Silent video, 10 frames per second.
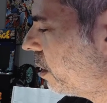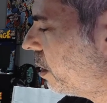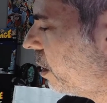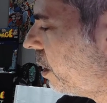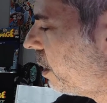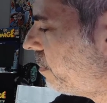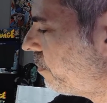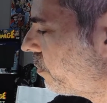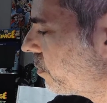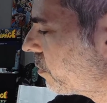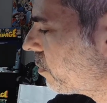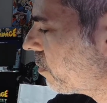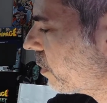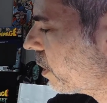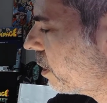um,
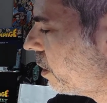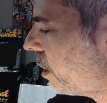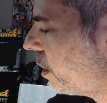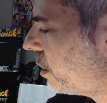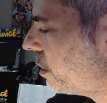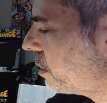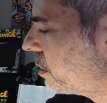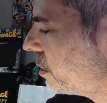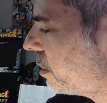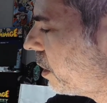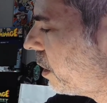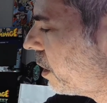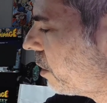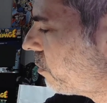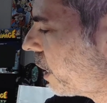uh, the
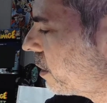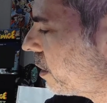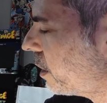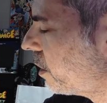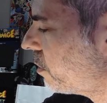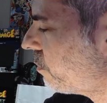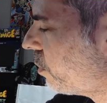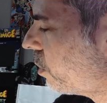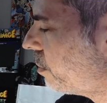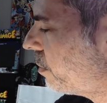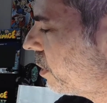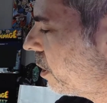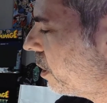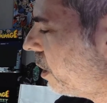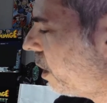rectilinear form,
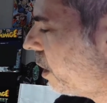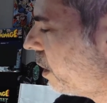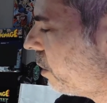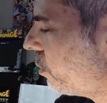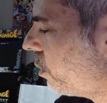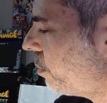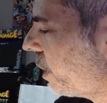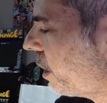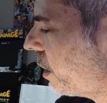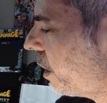it will be